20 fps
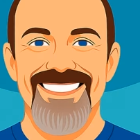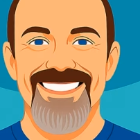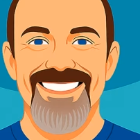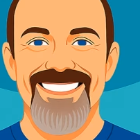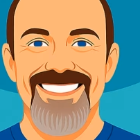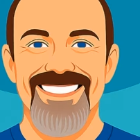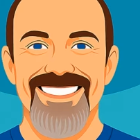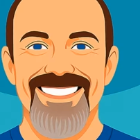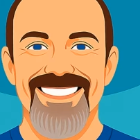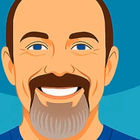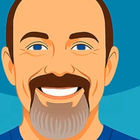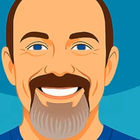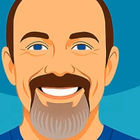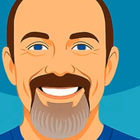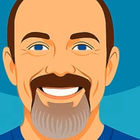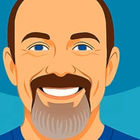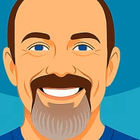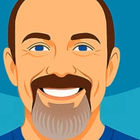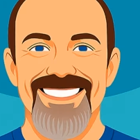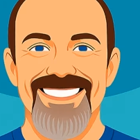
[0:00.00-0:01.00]
But when you sit
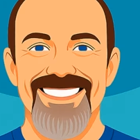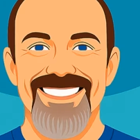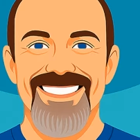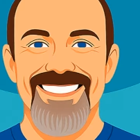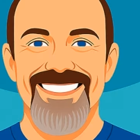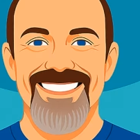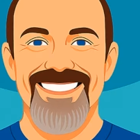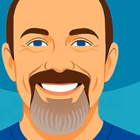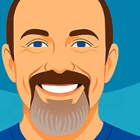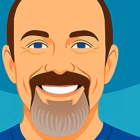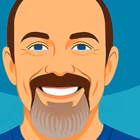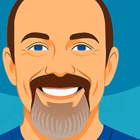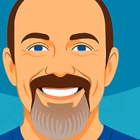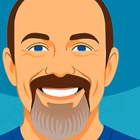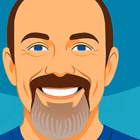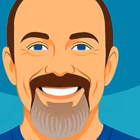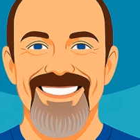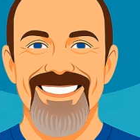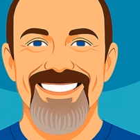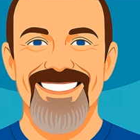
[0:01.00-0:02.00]
down to actually build your
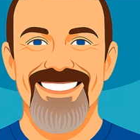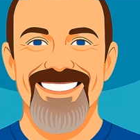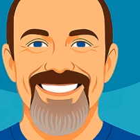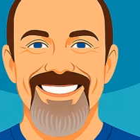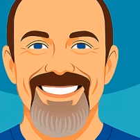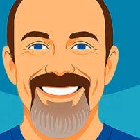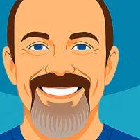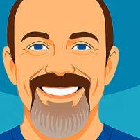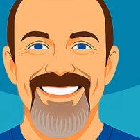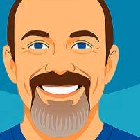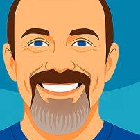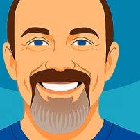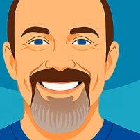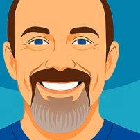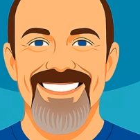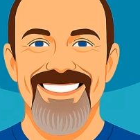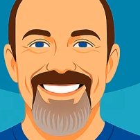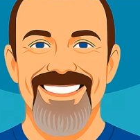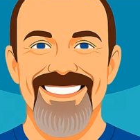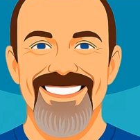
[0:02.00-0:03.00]
course, you're going to
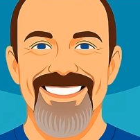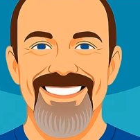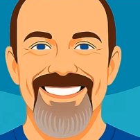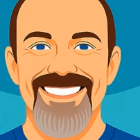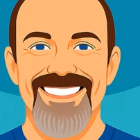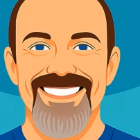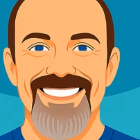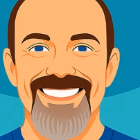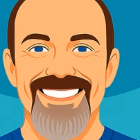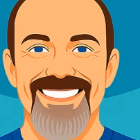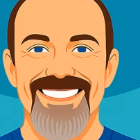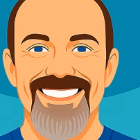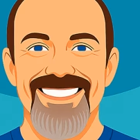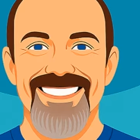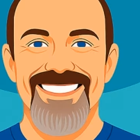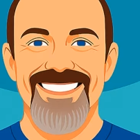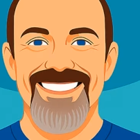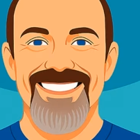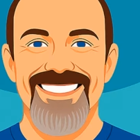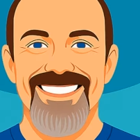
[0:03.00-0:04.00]
hit moments where you're not
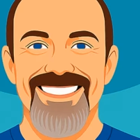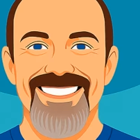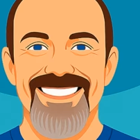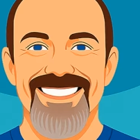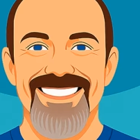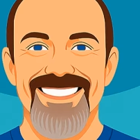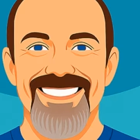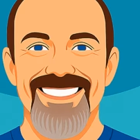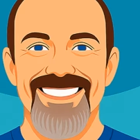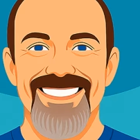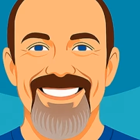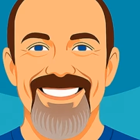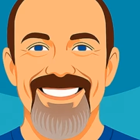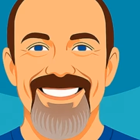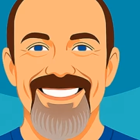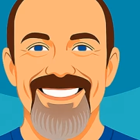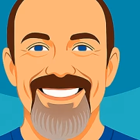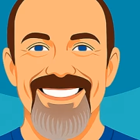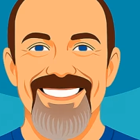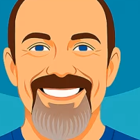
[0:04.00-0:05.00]
sure if your outcomes are
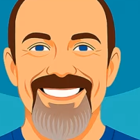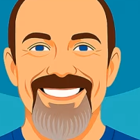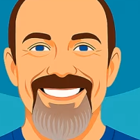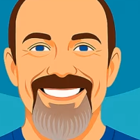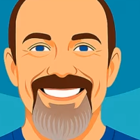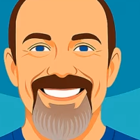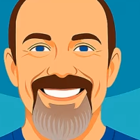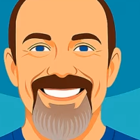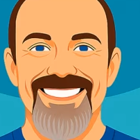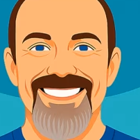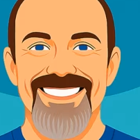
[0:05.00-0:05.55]
specific enough